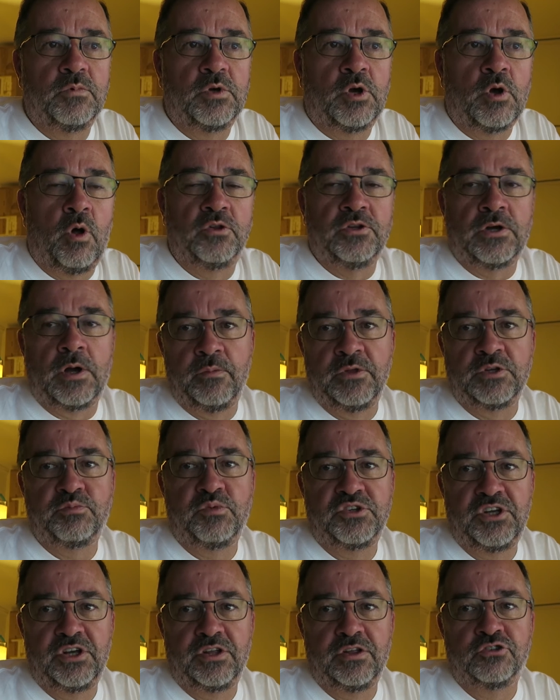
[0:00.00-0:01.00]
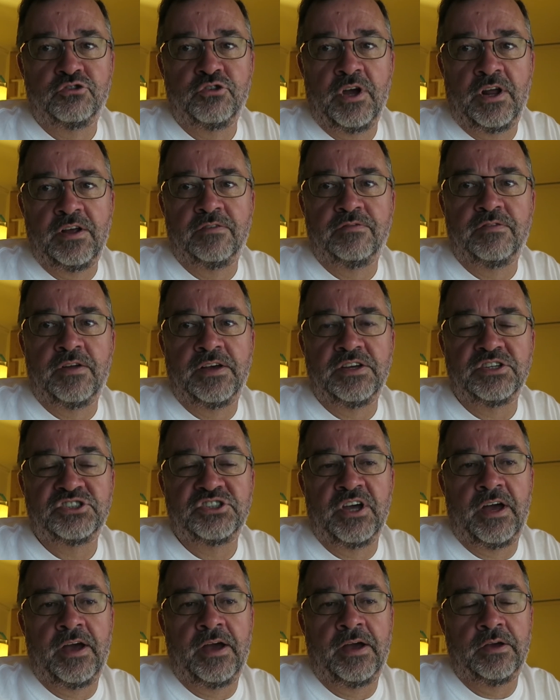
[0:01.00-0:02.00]
called up this particular training flight
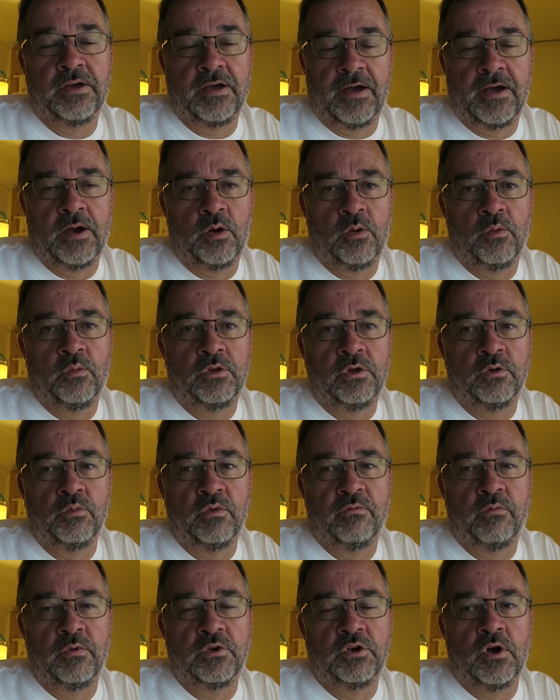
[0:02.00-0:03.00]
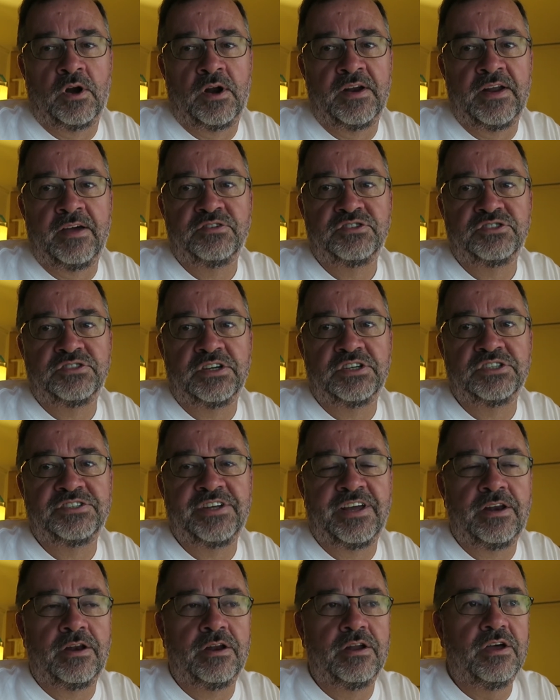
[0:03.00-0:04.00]
saying, look, we've got an
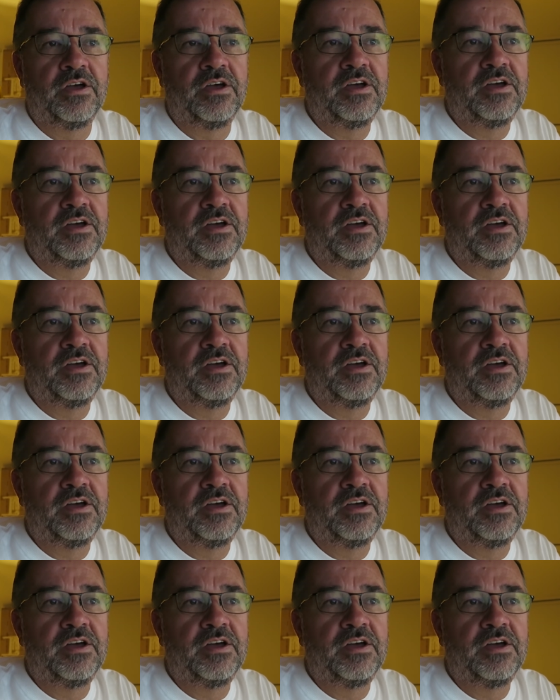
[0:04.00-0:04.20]
F-16